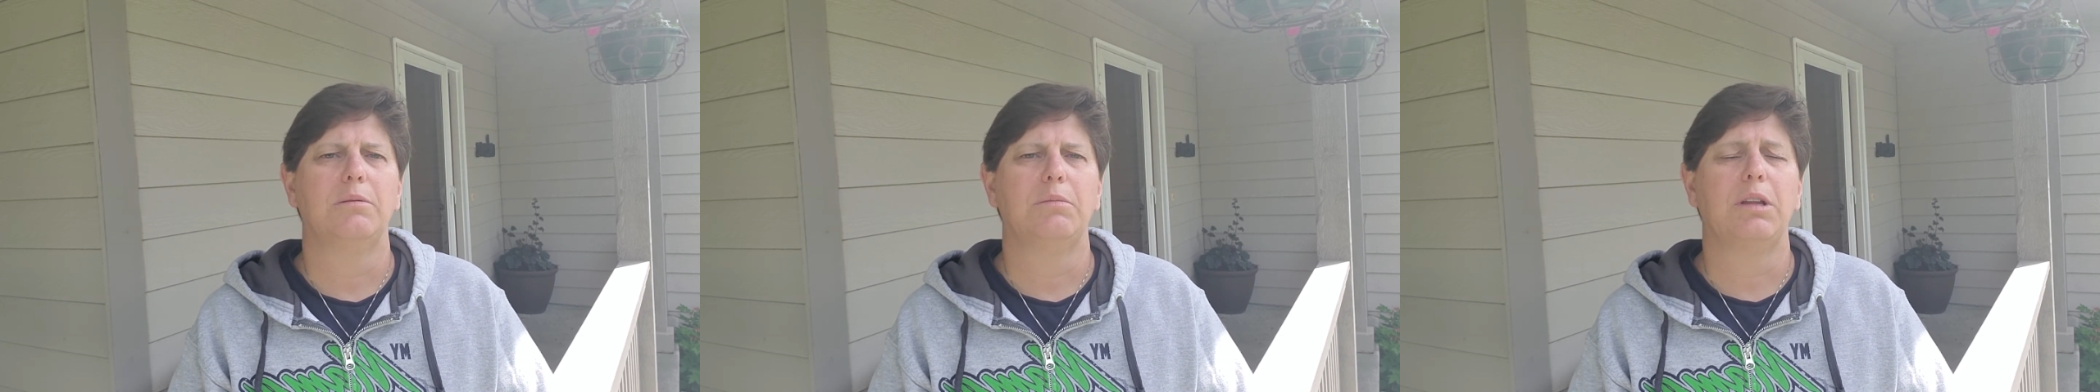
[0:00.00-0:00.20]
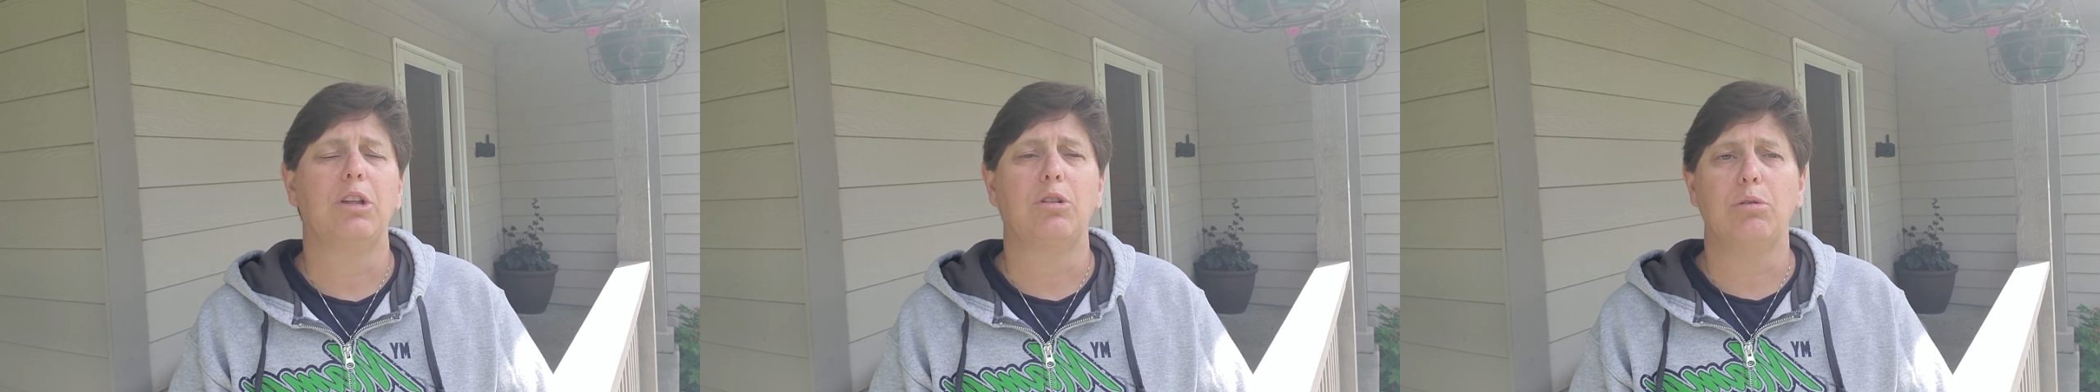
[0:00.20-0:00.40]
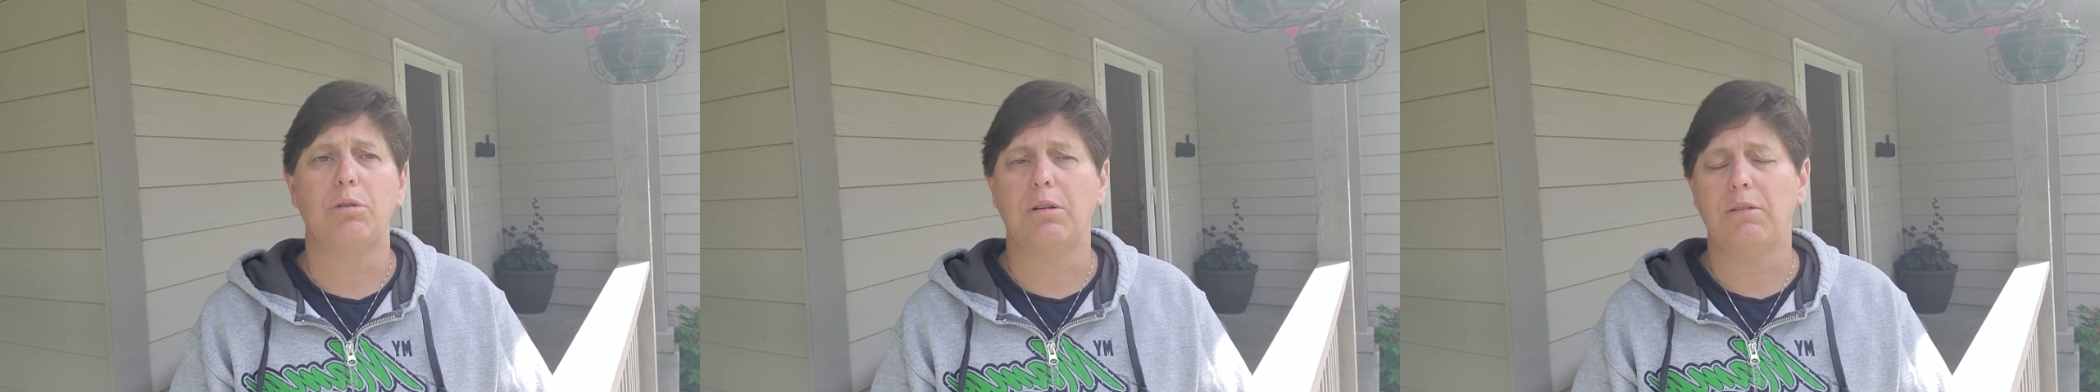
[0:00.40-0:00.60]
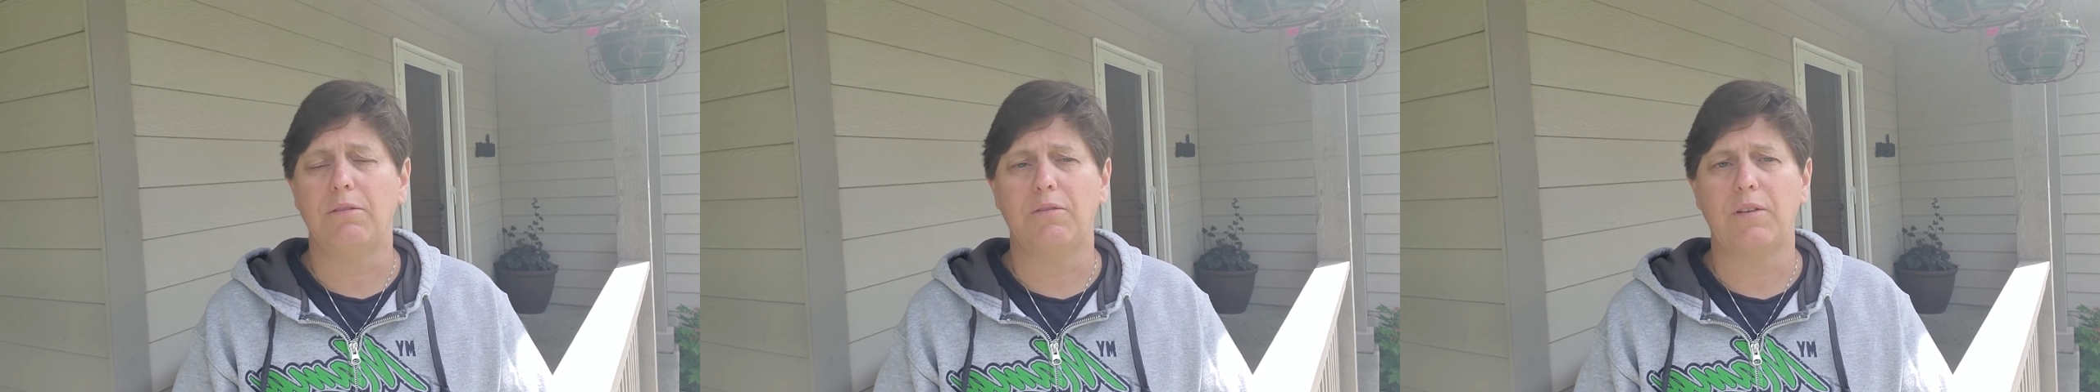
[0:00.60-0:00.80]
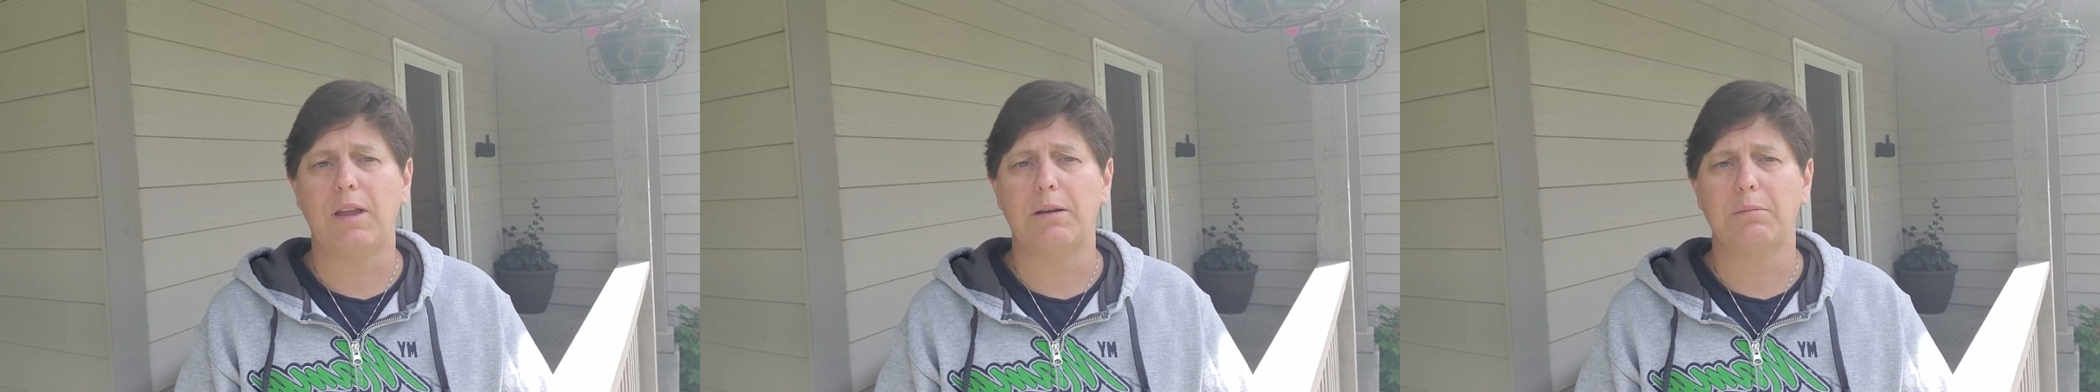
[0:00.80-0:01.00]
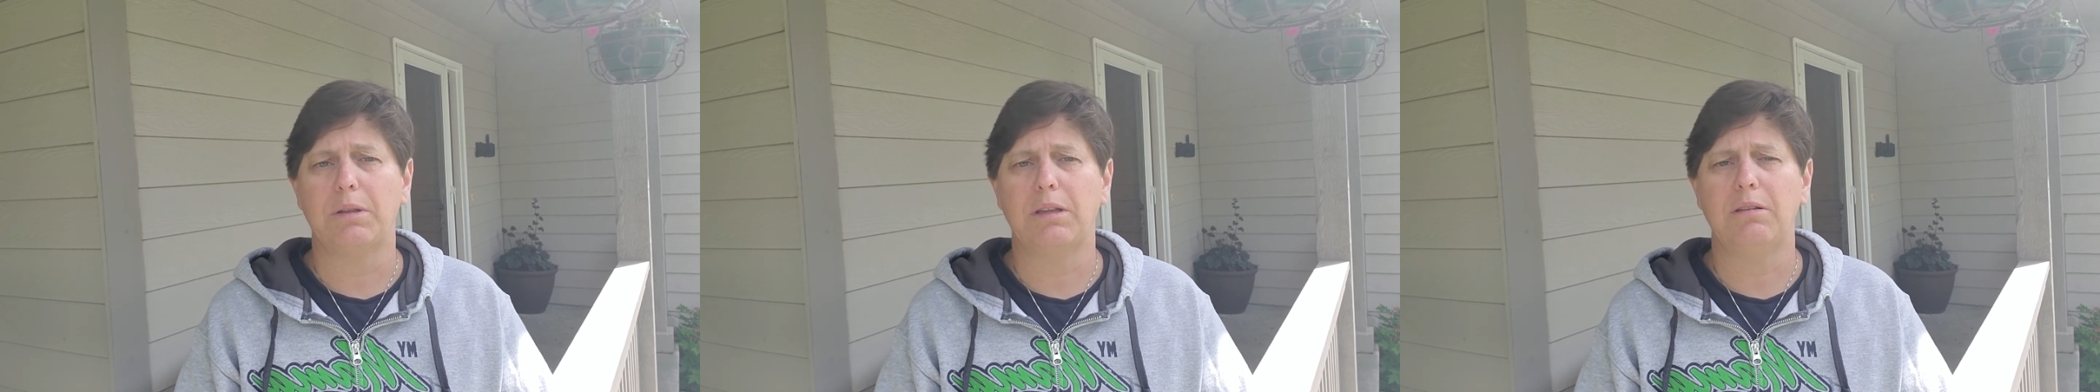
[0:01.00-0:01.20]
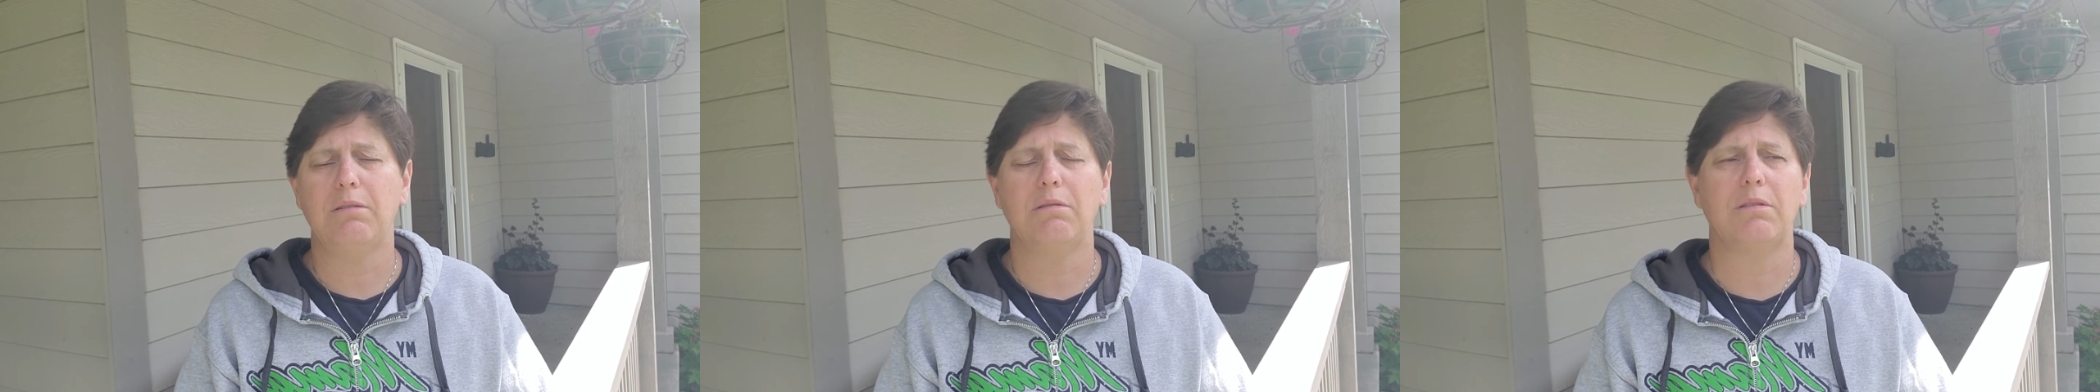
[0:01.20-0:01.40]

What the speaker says: including family,